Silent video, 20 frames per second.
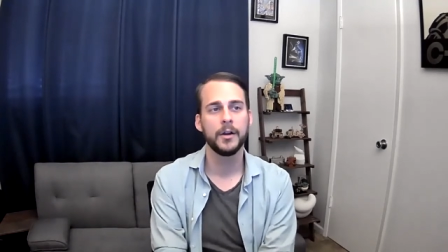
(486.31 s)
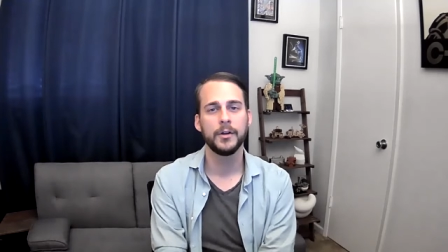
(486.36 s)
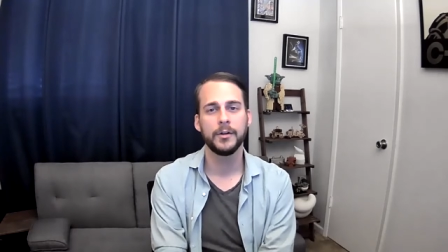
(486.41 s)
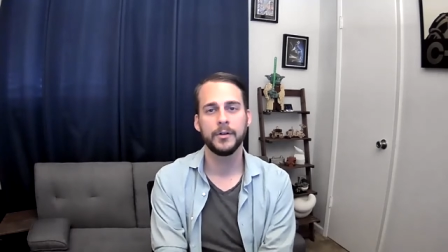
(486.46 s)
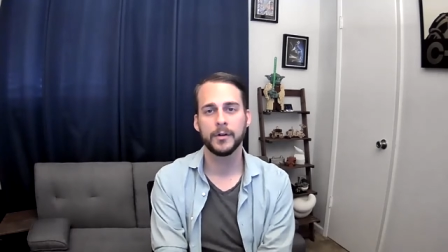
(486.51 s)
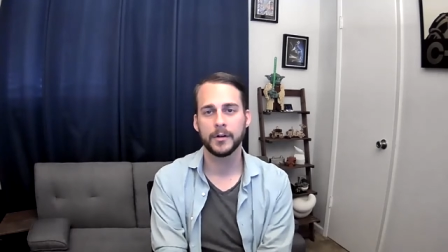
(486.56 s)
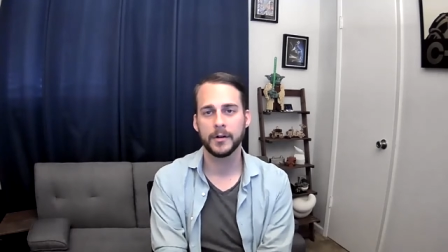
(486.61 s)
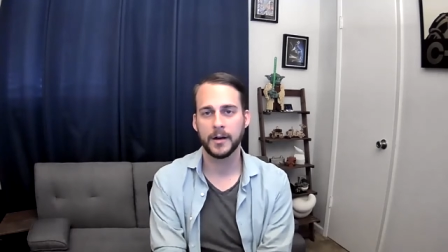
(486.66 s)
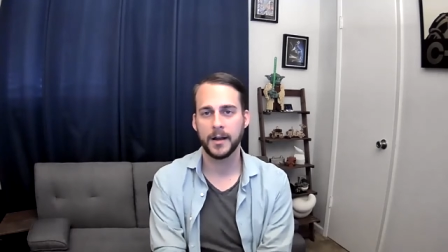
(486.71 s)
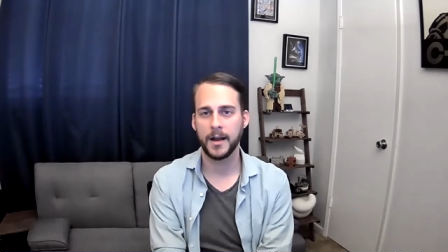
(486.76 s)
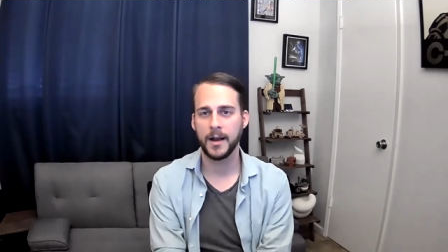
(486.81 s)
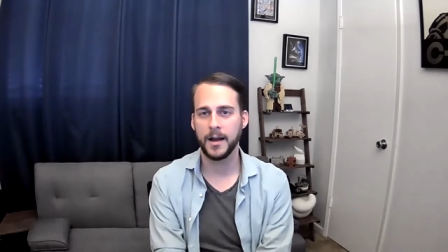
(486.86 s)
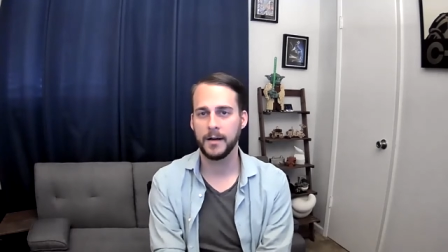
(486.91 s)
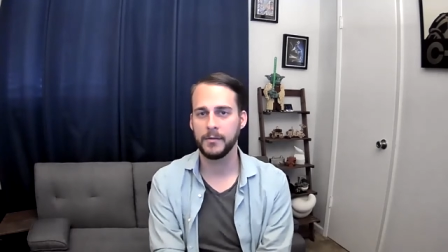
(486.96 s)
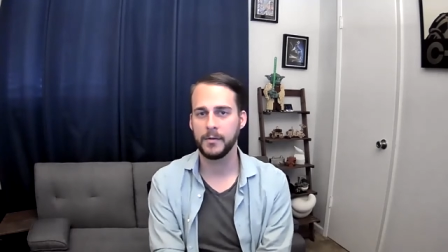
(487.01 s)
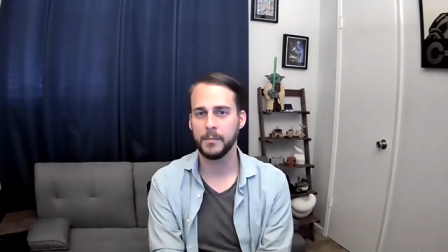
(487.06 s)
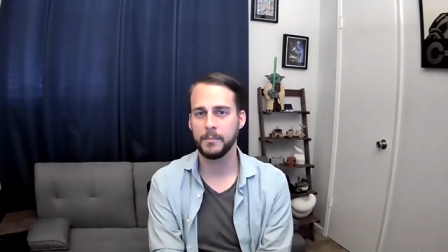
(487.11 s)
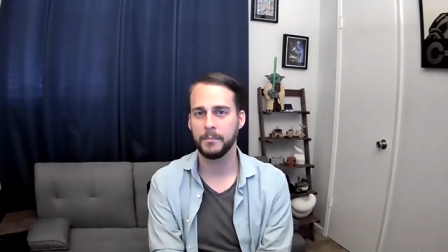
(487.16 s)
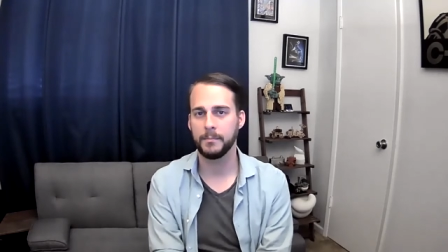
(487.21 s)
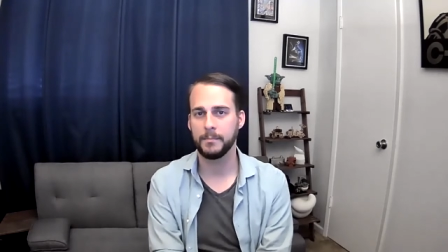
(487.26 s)
you're going to
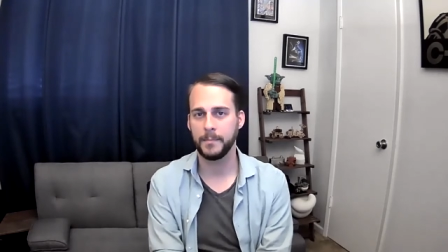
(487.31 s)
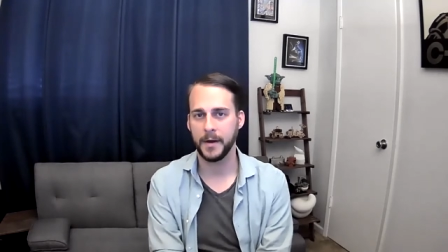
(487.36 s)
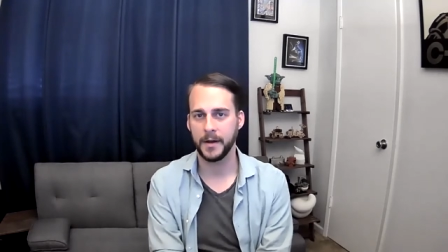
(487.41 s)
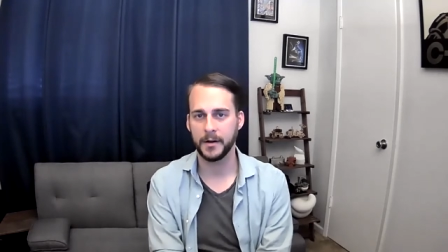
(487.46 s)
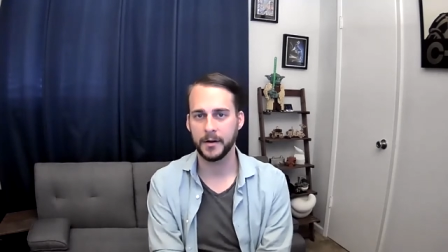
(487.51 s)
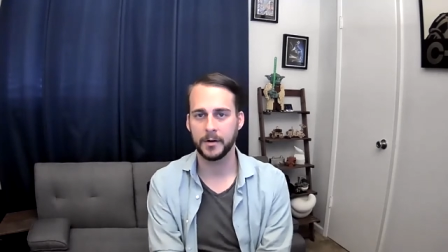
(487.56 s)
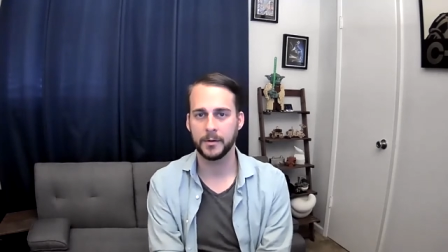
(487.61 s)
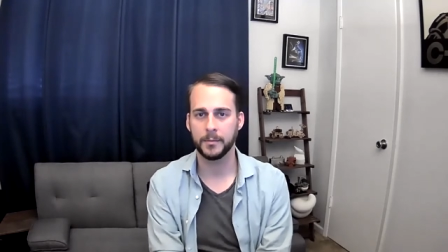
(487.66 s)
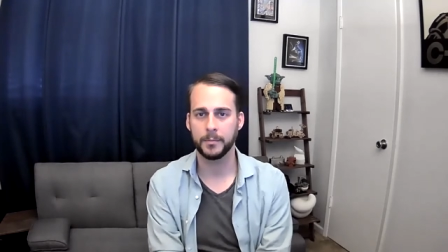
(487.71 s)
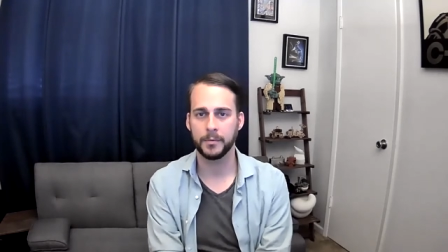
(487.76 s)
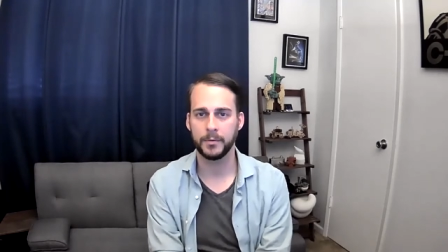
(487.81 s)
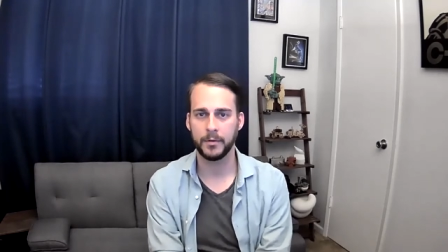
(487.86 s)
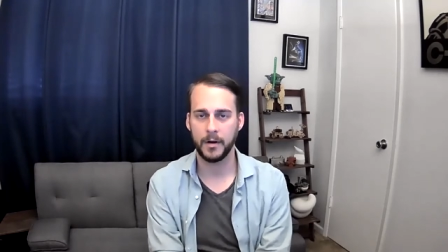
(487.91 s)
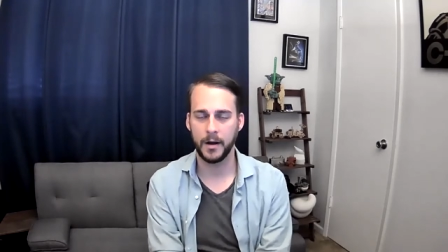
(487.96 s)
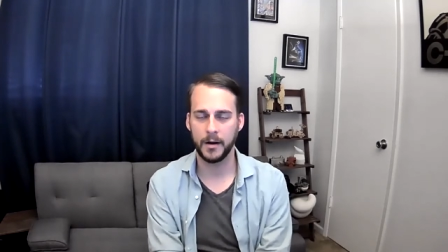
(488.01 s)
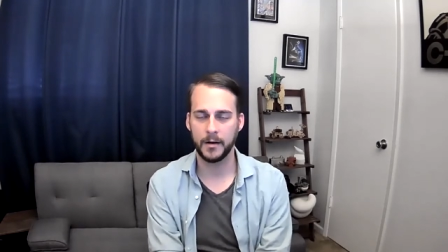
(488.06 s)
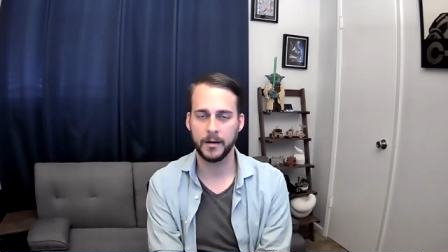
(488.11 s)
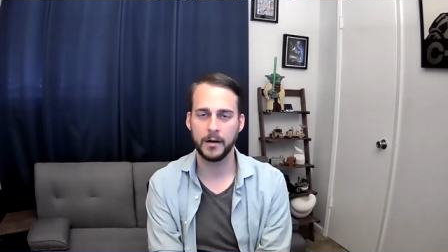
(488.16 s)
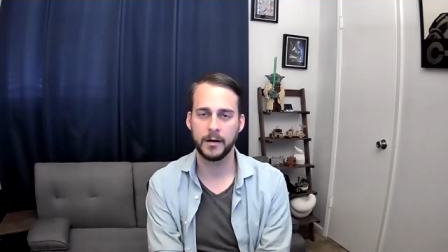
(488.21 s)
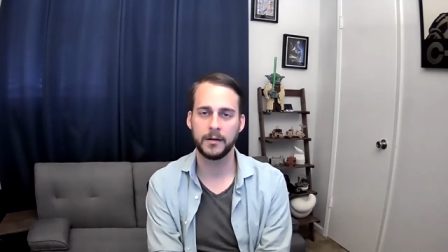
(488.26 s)
have a better
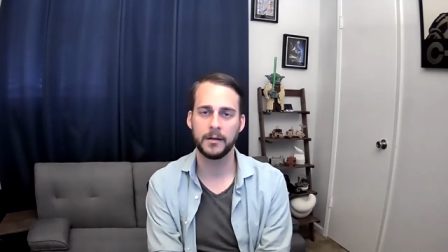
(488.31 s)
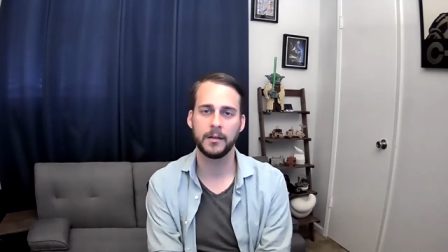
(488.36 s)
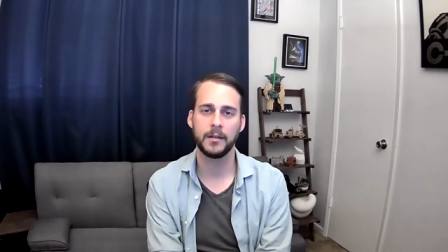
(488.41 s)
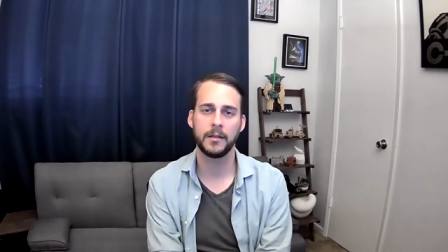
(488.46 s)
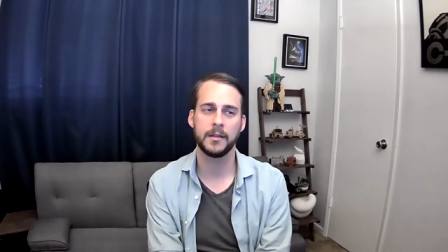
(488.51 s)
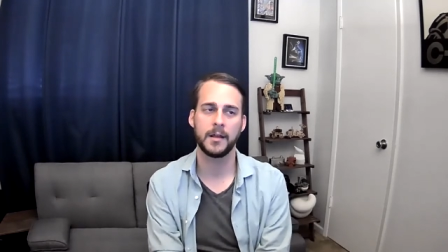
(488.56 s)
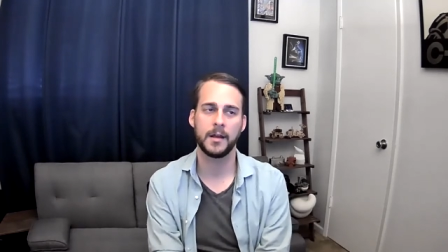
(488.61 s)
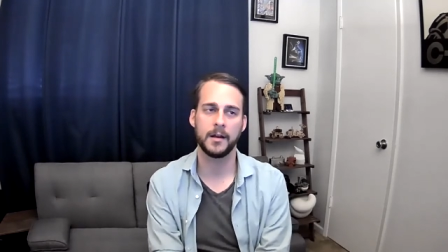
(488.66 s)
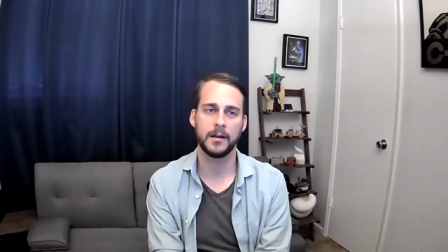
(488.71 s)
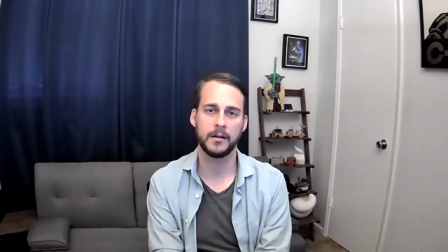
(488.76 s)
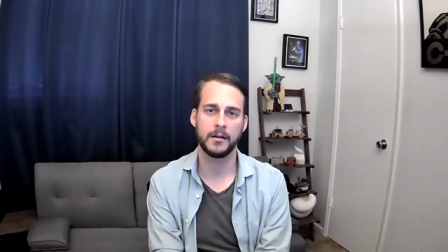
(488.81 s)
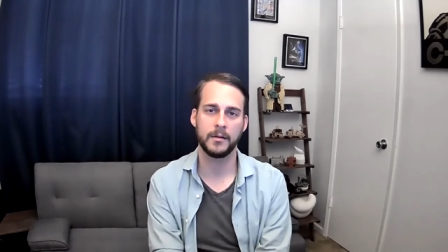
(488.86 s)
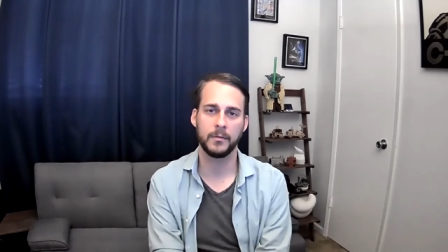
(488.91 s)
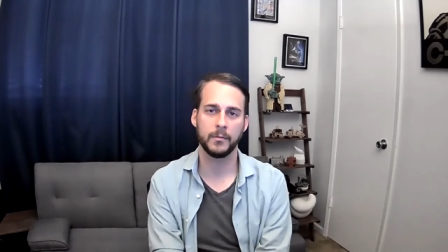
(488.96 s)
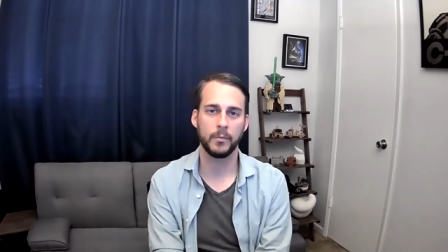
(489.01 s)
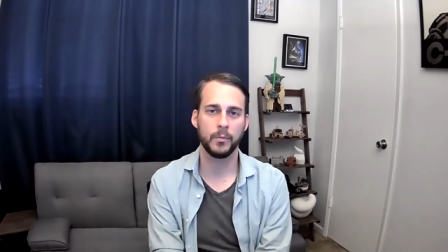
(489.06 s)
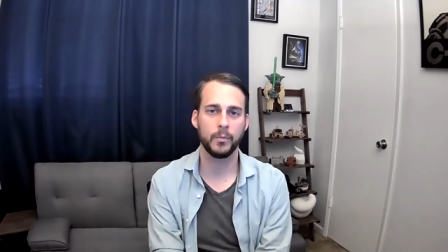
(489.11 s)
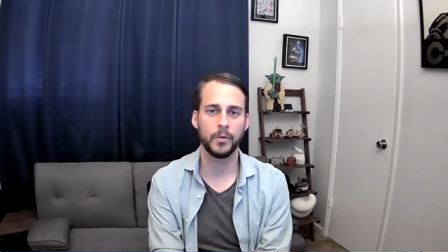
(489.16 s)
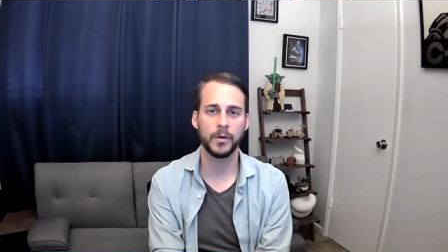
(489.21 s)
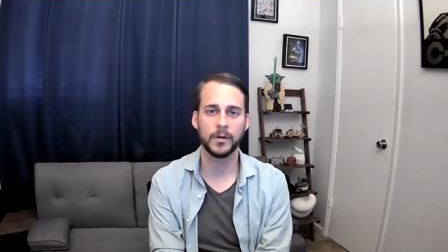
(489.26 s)
product that
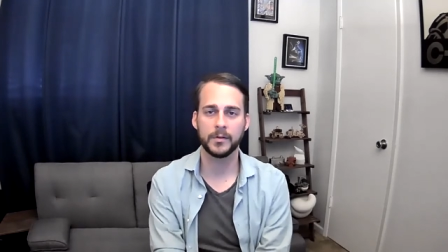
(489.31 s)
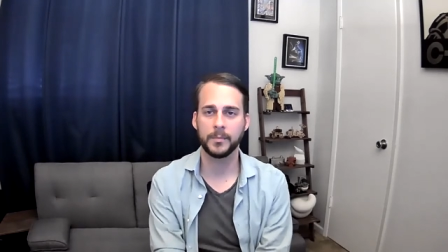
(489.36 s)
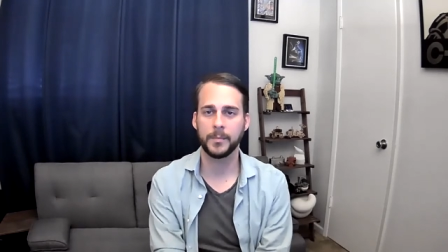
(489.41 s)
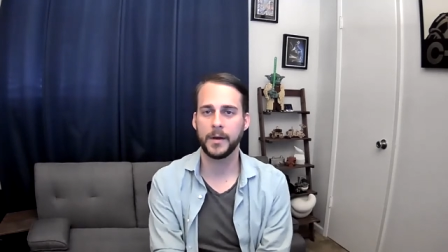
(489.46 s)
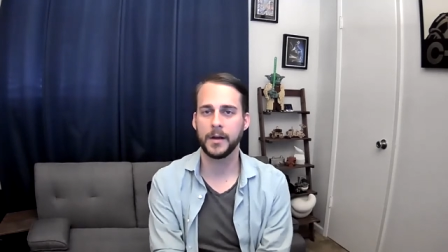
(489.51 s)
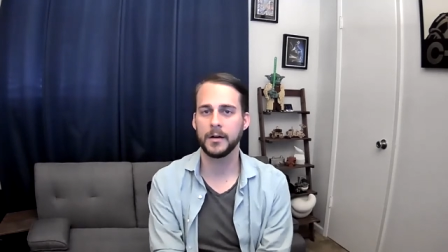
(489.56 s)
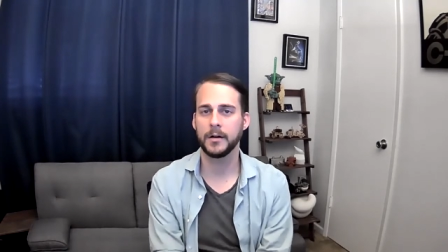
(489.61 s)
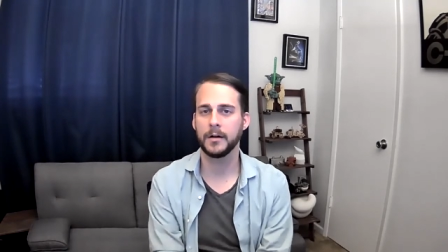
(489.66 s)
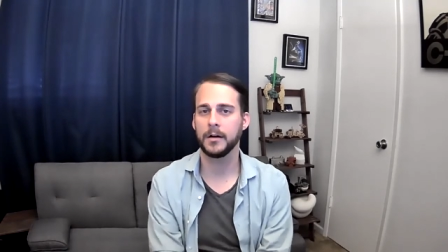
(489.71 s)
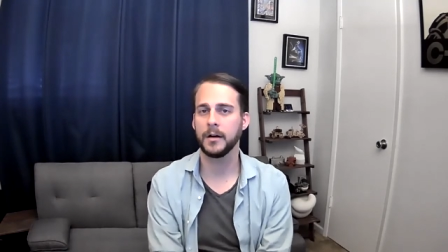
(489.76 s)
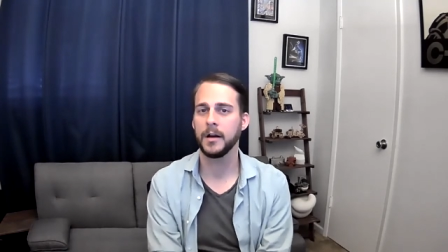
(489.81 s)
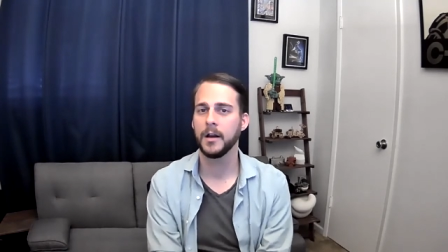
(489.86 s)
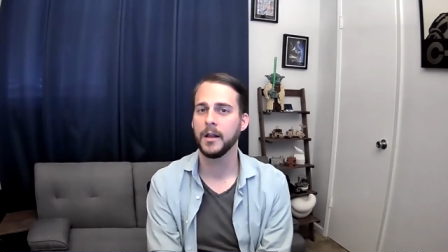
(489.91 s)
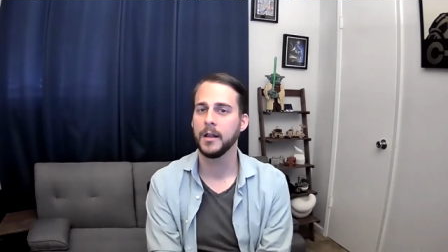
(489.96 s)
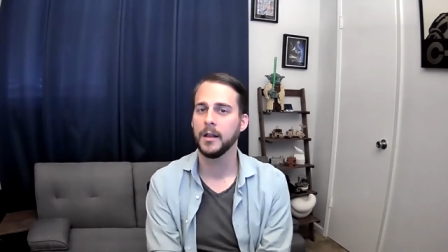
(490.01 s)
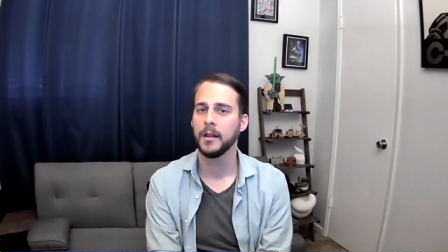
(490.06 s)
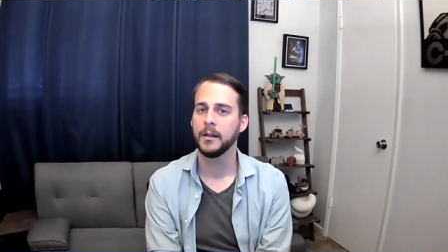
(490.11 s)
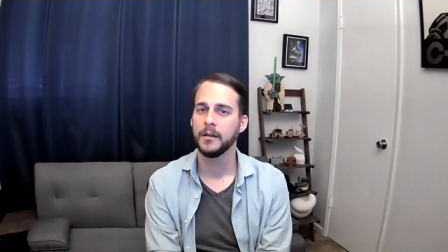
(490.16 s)
works better,